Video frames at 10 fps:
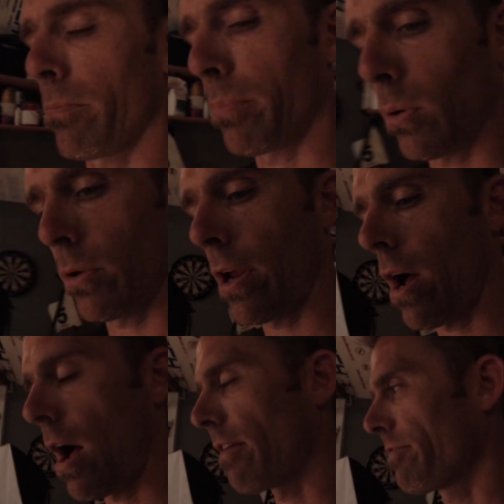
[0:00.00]
pulled it
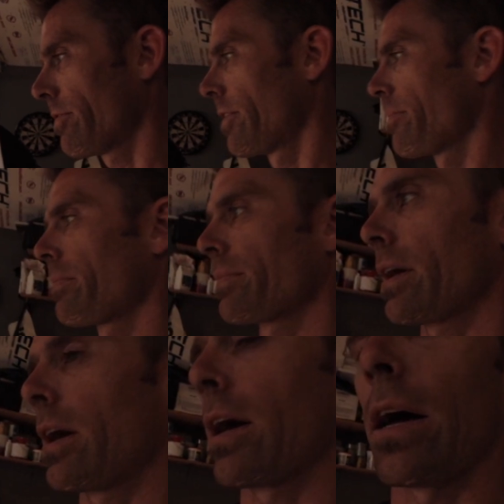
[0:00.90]
off,
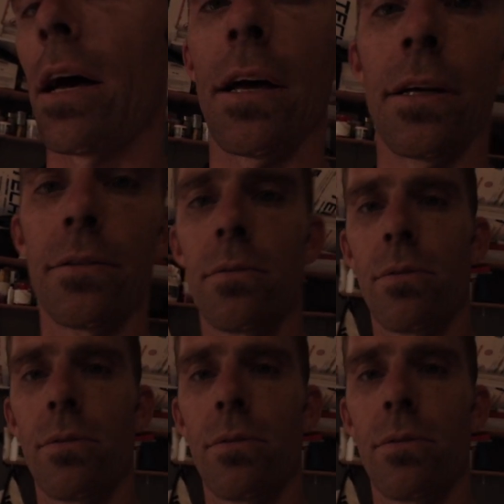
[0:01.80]
uh,